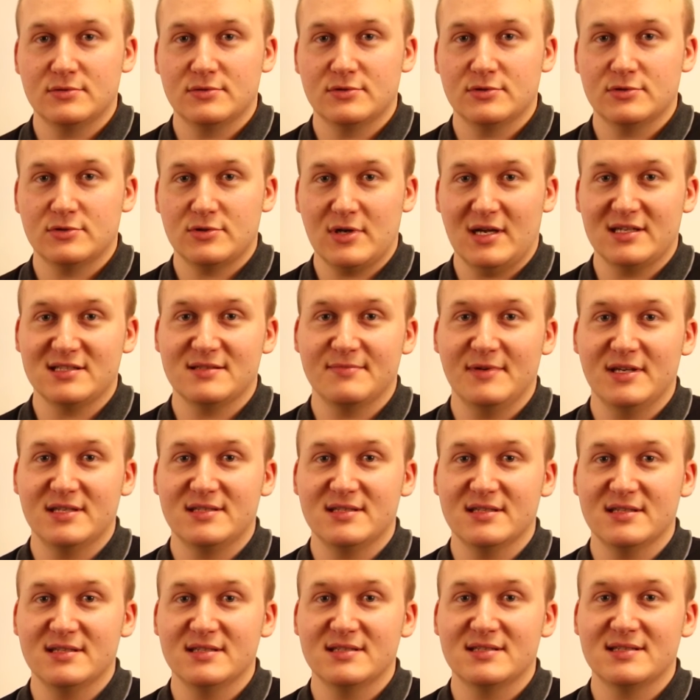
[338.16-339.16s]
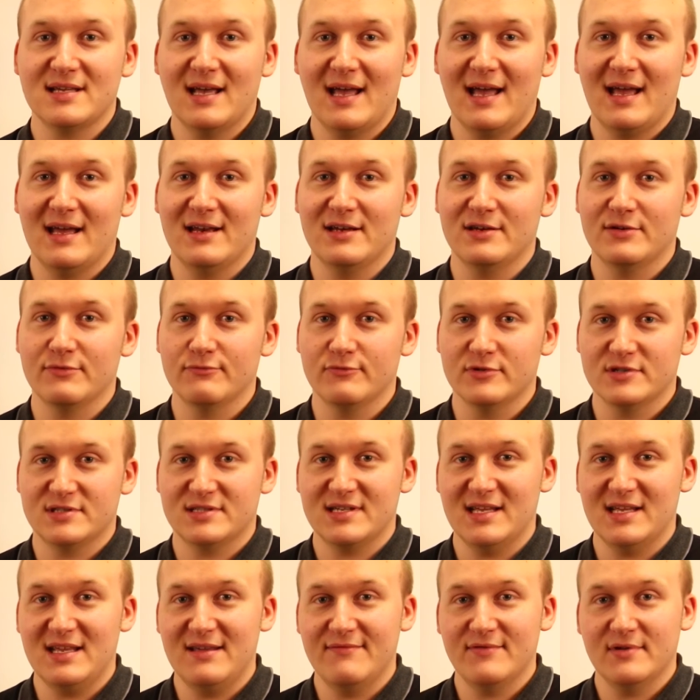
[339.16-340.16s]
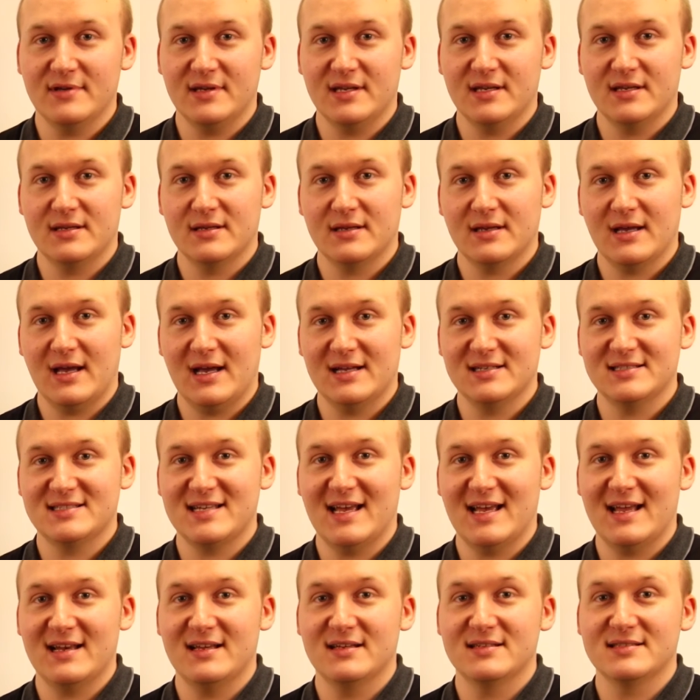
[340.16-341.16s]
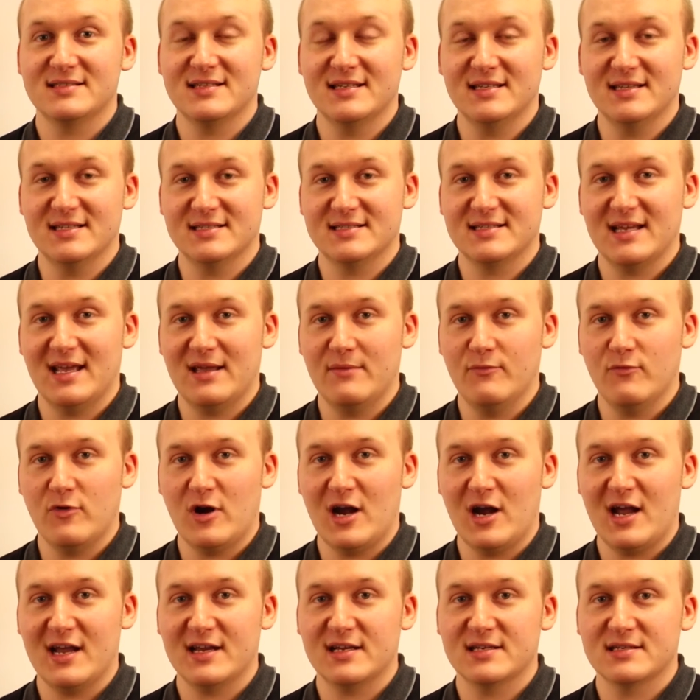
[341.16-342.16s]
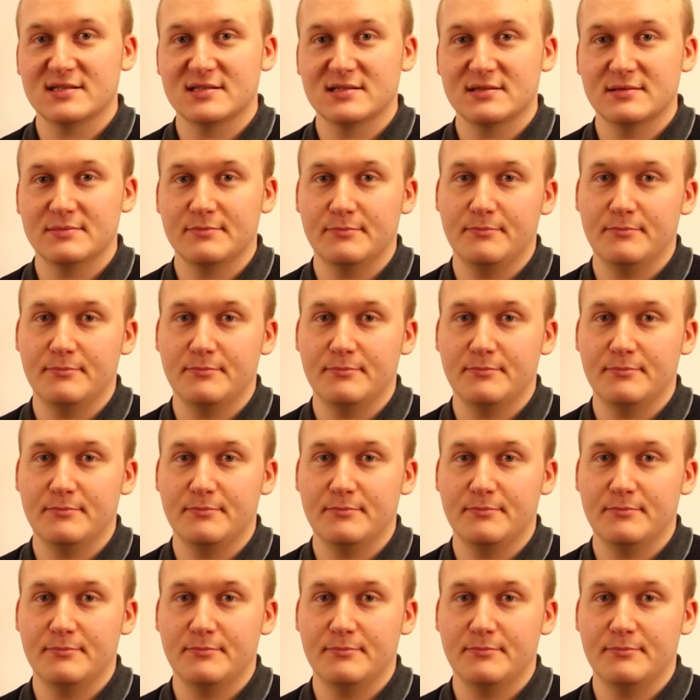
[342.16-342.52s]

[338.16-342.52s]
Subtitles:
transmitters and receiving antennas in the same racks,